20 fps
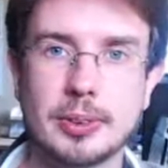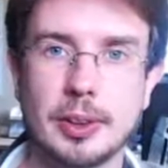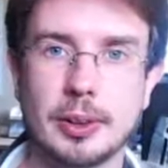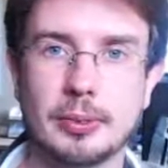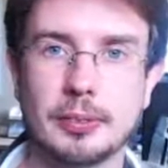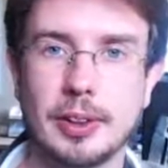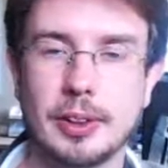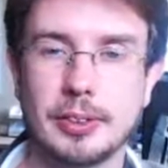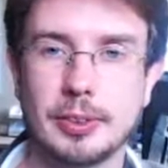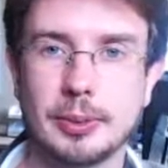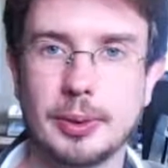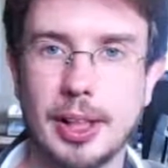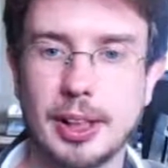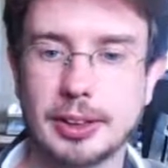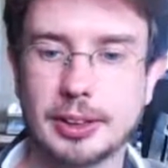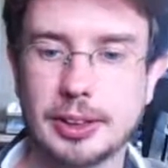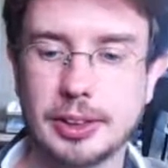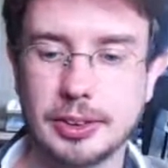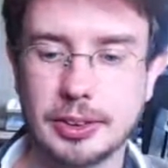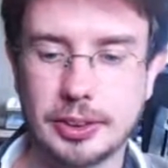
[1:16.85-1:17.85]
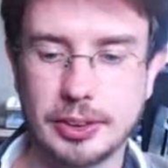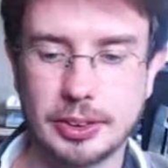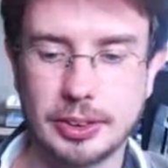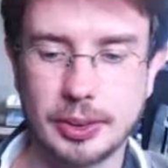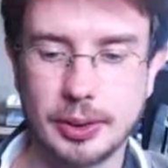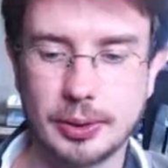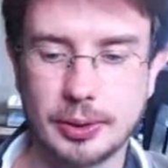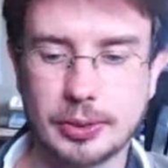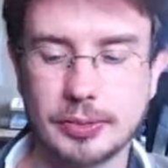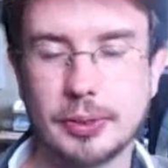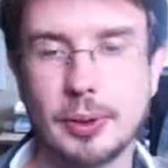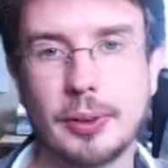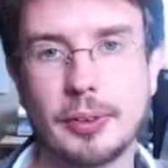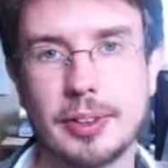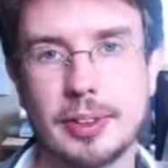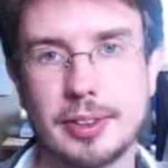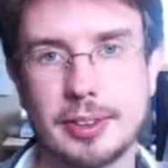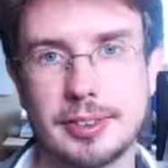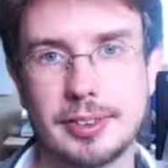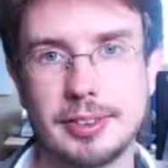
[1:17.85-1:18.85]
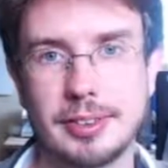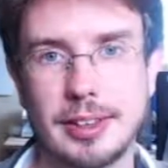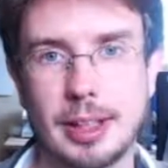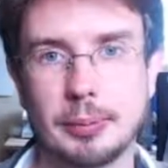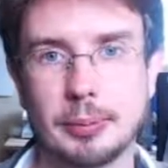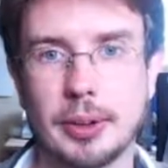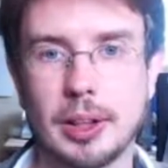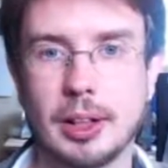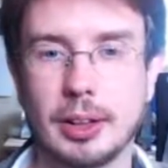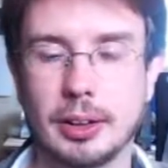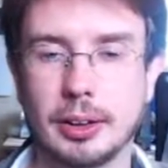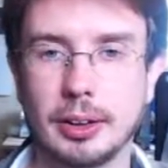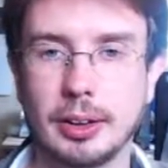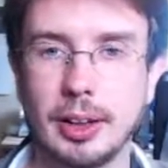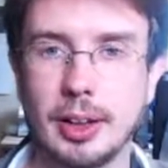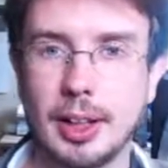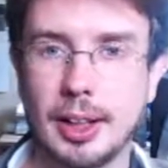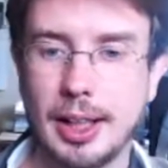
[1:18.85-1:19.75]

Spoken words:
a lot of resurrections, and so on and so forth, and it's the same color